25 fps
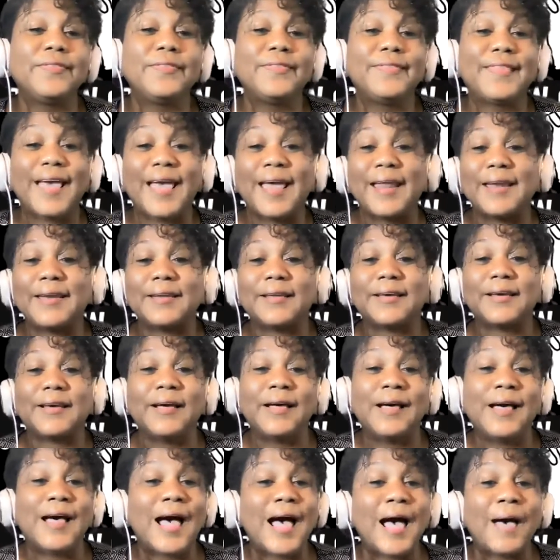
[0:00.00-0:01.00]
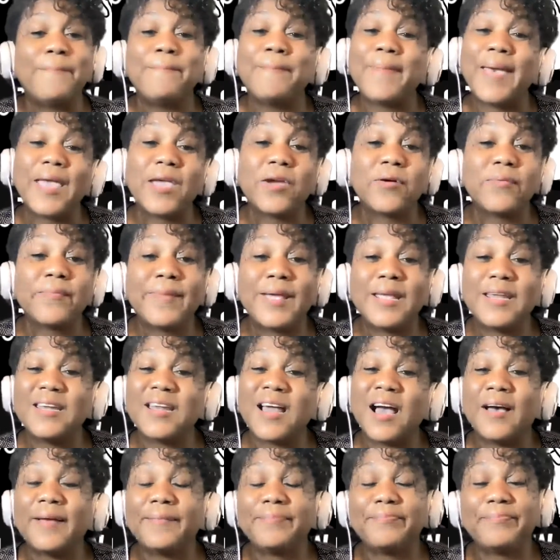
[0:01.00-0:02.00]
that I may or may
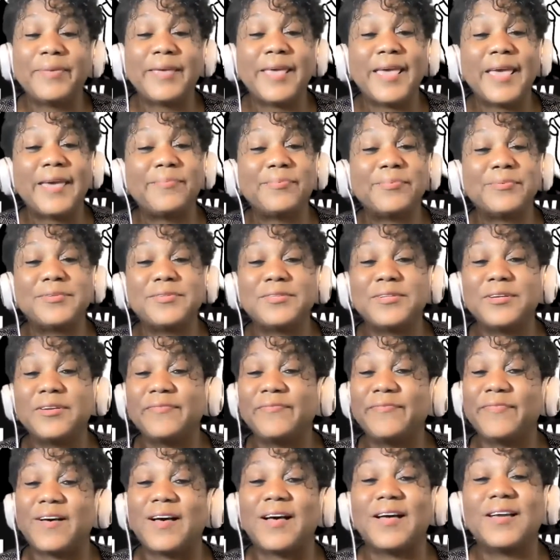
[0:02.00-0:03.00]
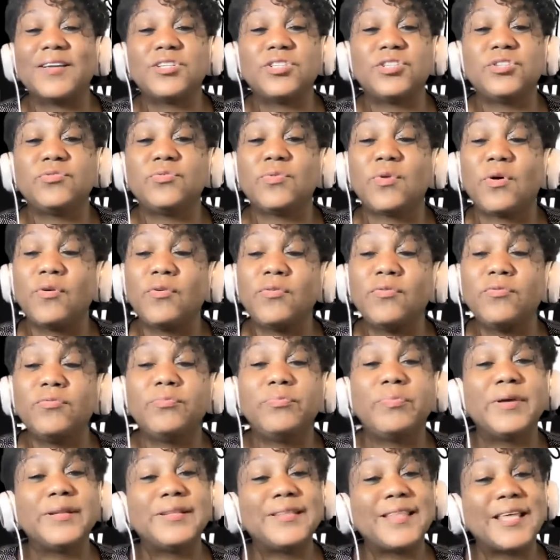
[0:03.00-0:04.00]
not be able to advise you on,
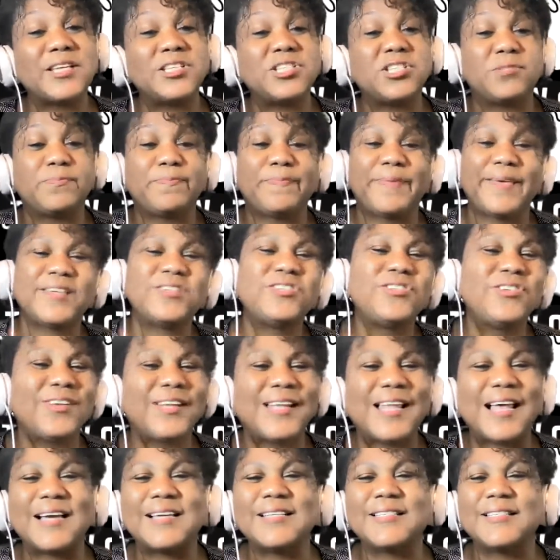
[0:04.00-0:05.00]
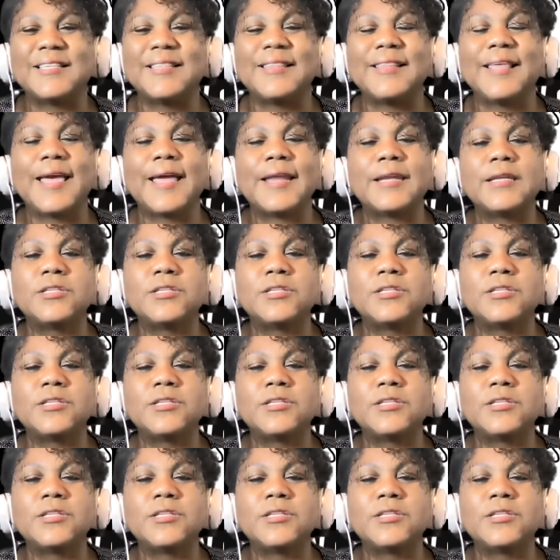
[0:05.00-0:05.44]
but they specialize in that.